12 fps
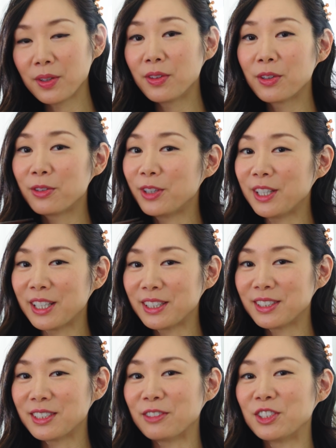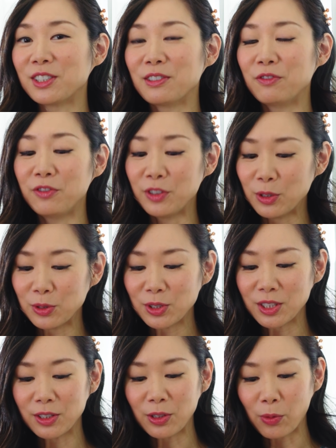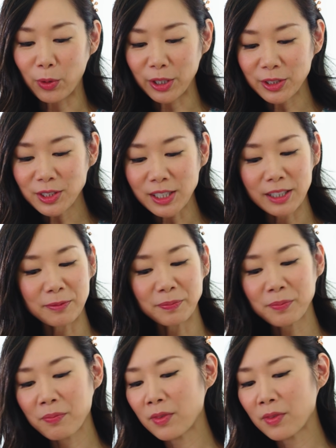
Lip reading: The green onions have just infused in the oils, and